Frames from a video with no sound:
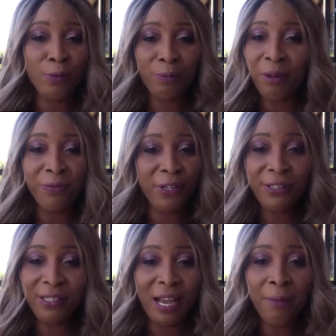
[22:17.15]
It was my
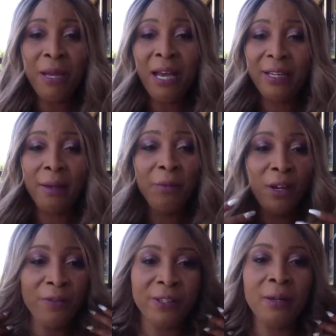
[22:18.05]
first time, and I'm
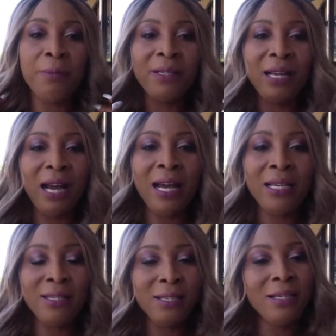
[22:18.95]
loving it. But
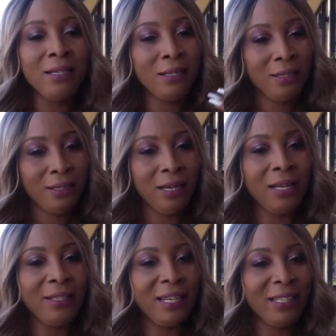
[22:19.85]
guys,
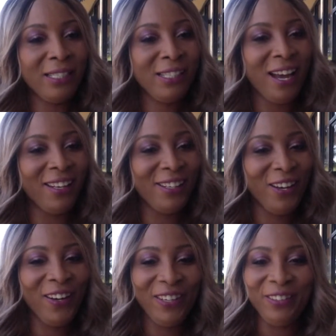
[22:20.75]
got to get the chat
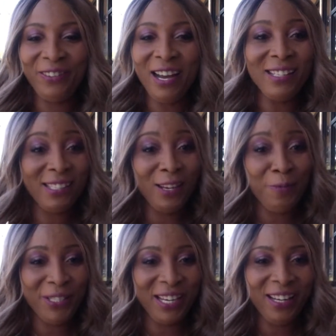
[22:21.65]
going, right? See
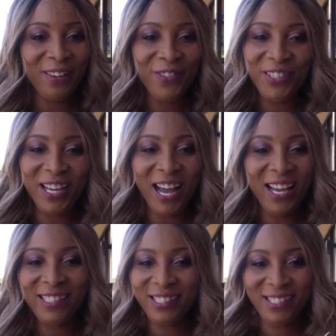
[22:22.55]
how much I love you
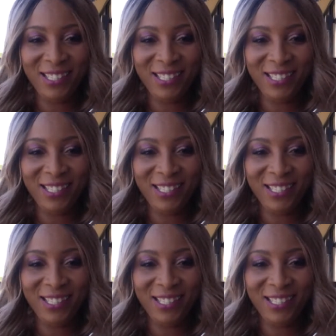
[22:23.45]
guys.